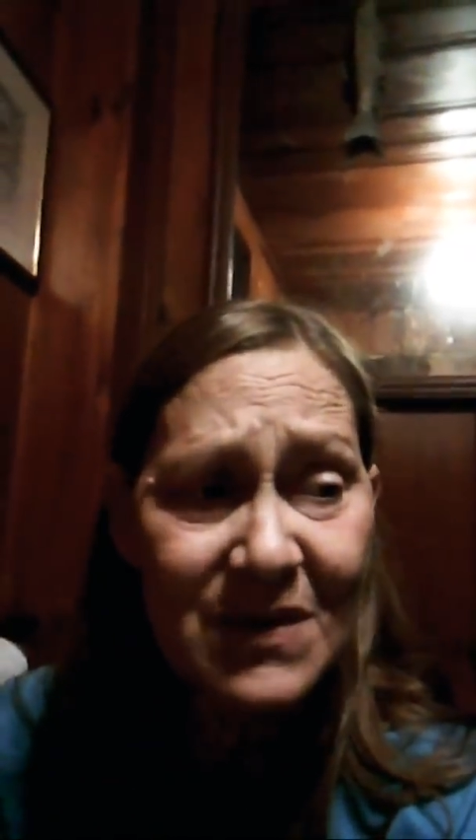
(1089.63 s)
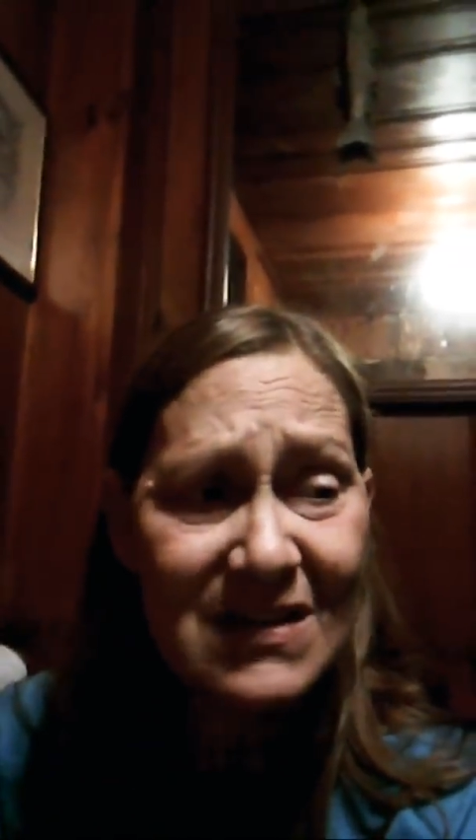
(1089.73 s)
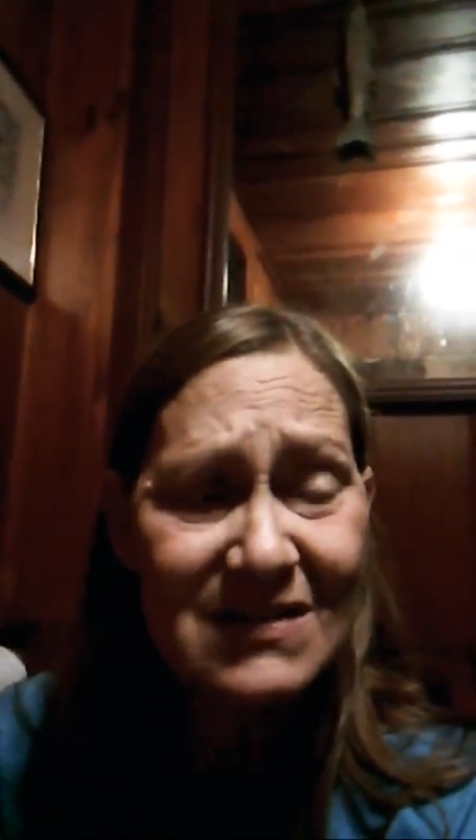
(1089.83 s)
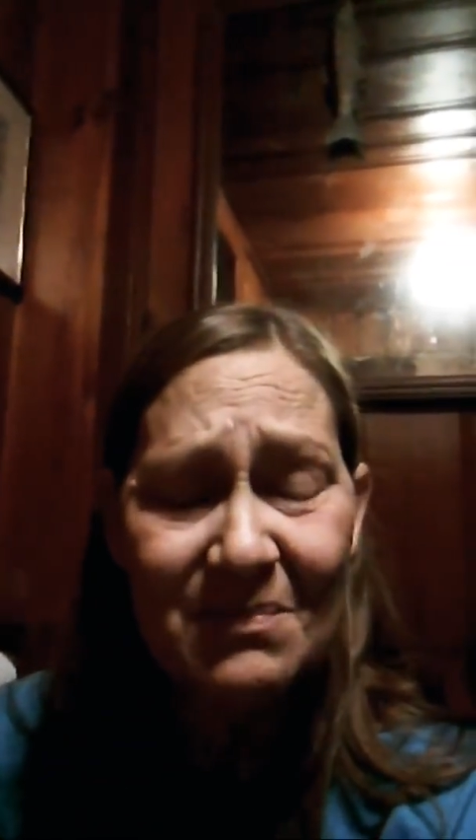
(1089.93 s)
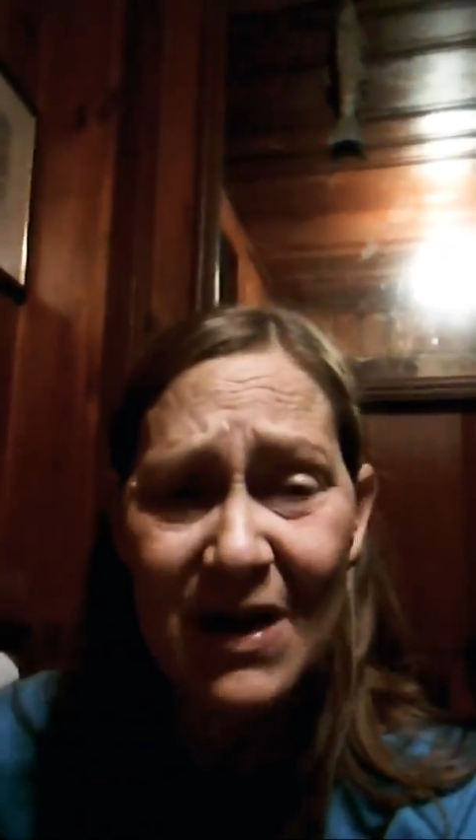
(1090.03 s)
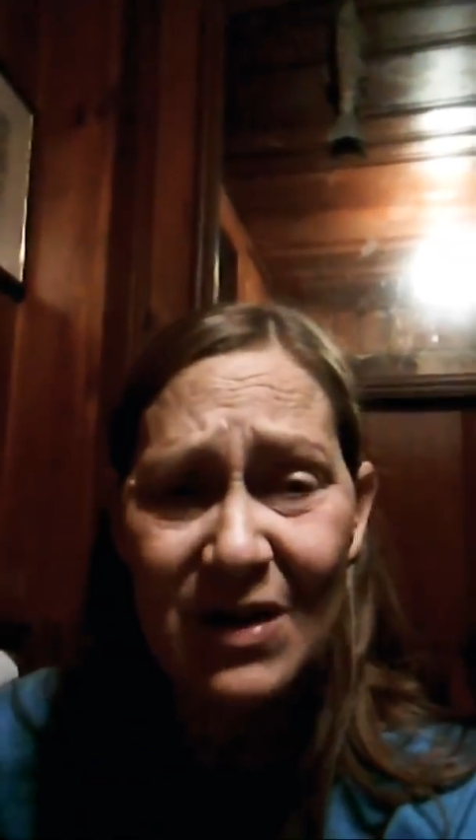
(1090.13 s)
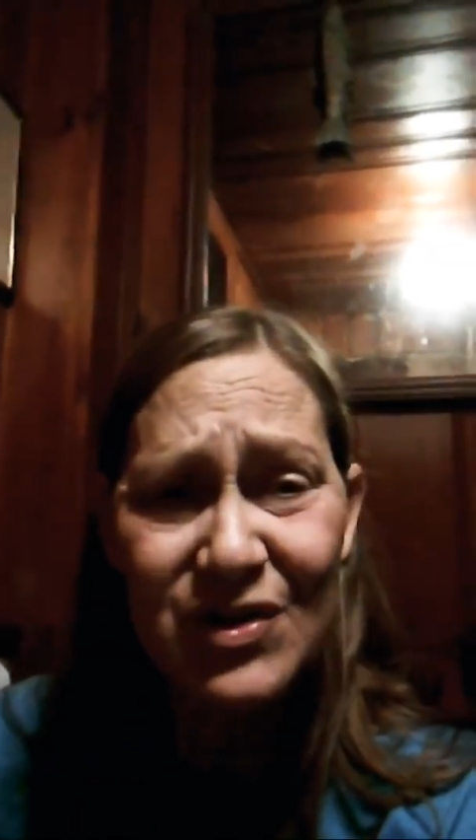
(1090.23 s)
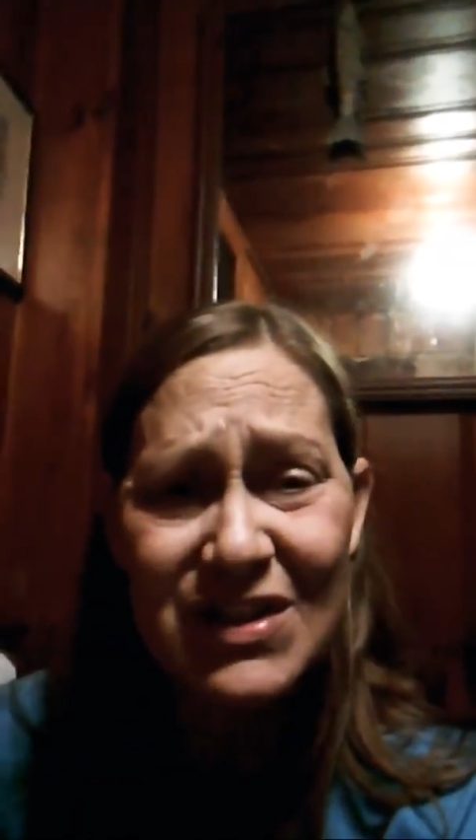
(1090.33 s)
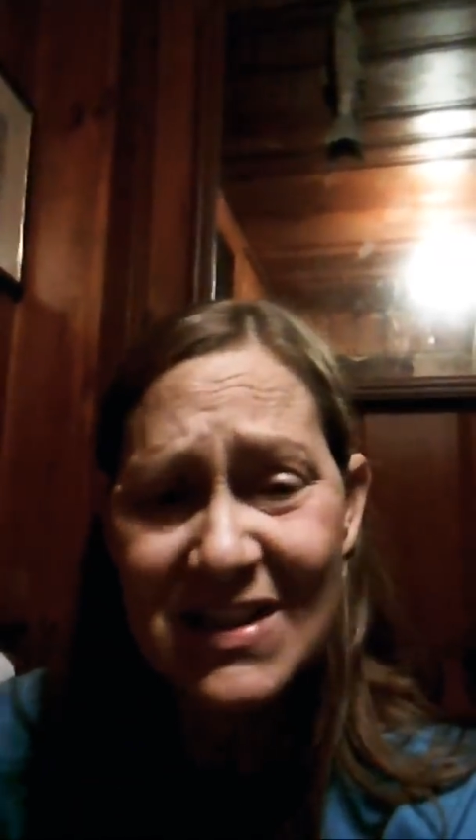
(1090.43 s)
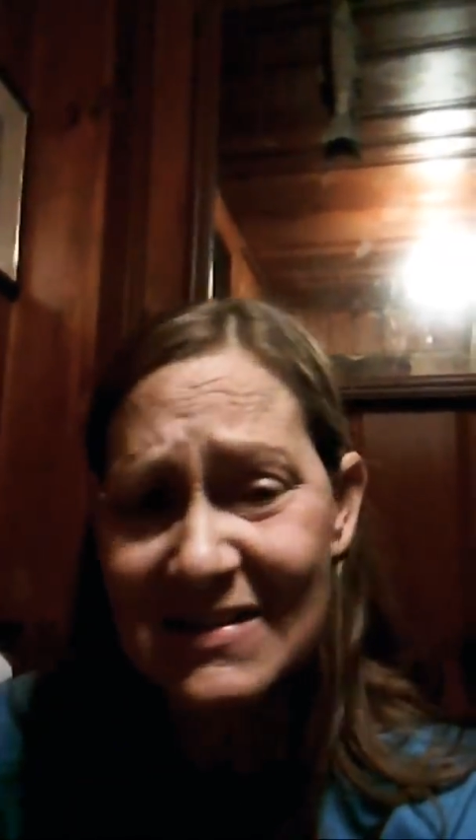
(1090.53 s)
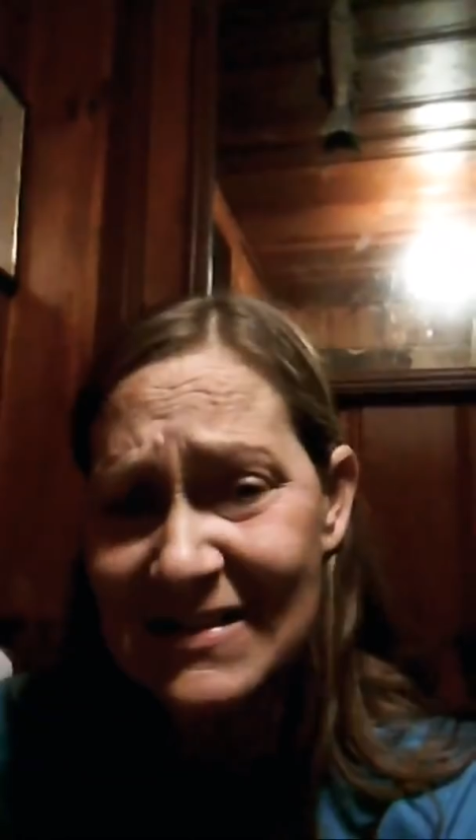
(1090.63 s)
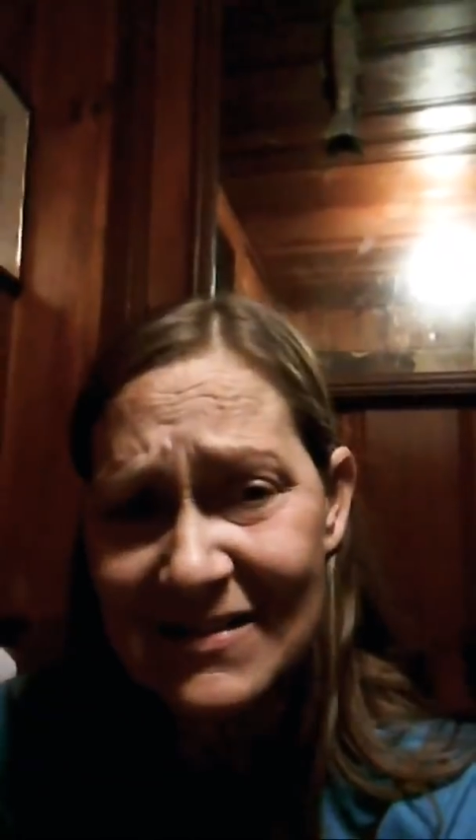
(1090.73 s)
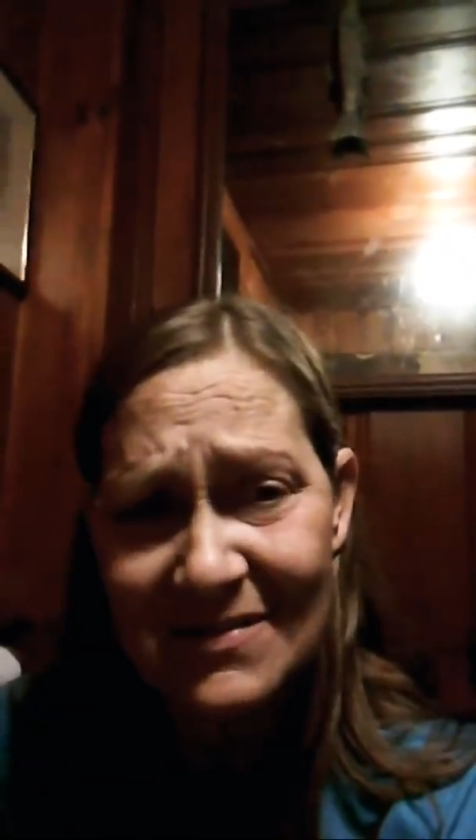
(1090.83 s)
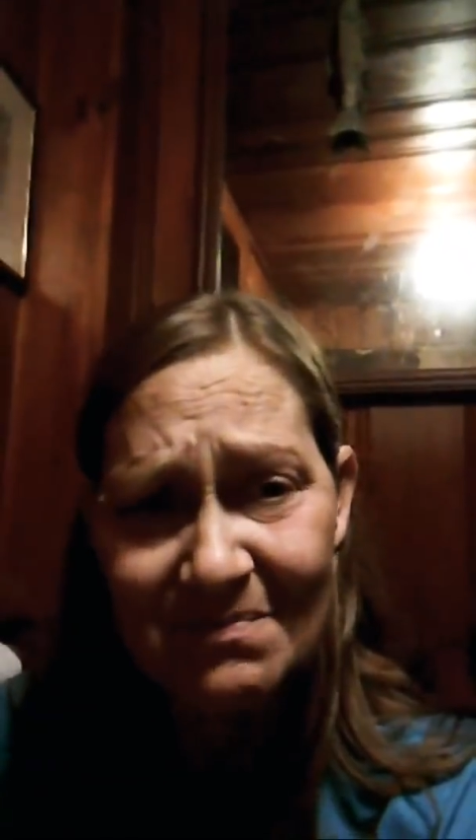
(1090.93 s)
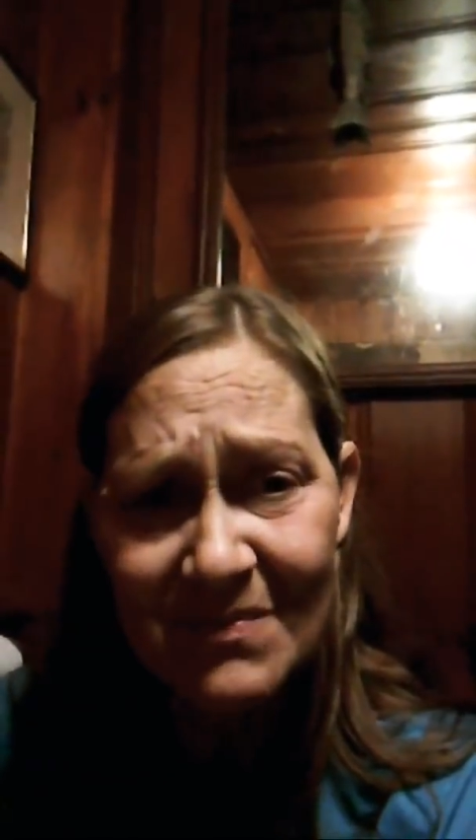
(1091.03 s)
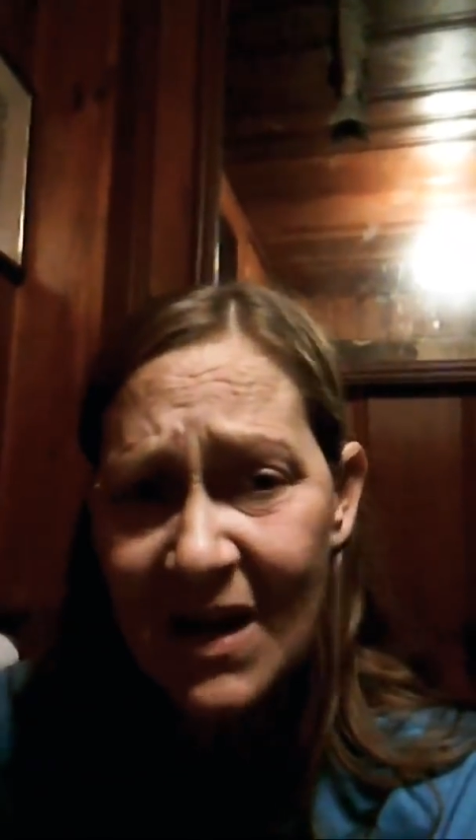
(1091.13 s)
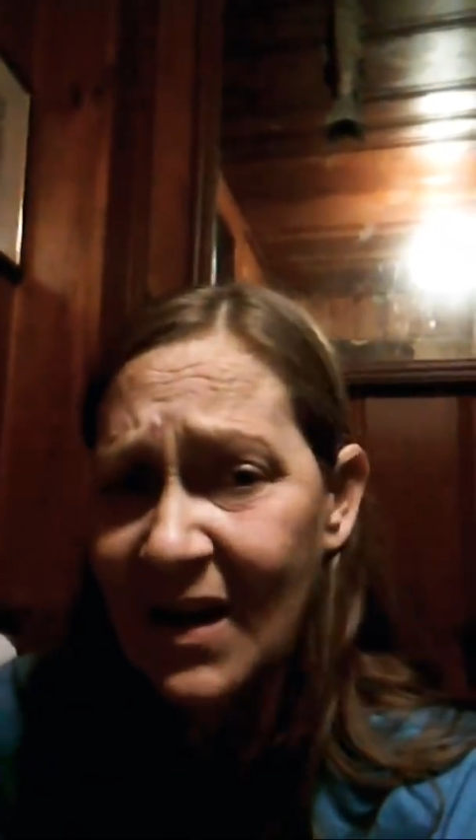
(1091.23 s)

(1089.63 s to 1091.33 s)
needs a better system.